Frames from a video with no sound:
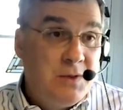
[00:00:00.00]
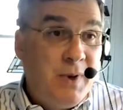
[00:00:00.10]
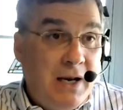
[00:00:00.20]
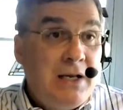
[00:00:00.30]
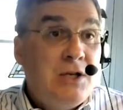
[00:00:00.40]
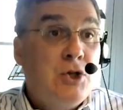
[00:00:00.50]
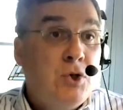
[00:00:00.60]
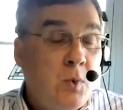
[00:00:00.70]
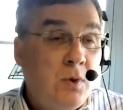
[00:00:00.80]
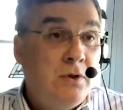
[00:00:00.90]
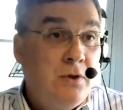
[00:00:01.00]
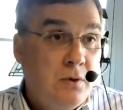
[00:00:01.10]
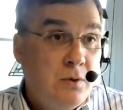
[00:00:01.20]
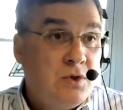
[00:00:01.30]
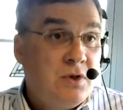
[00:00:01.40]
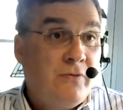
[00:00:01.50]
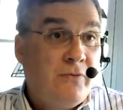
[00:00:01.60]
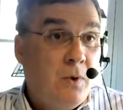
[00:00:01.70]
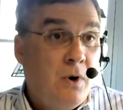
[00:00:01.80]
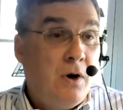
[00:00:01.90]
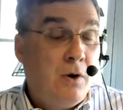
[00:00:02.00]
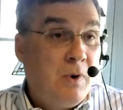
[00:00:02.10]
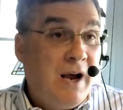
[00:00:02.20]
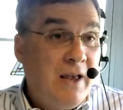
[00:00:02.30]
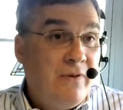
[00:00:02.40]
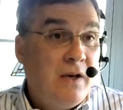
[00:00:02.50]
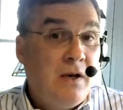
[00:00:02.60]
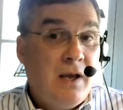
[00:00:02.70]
but any tool used for arriving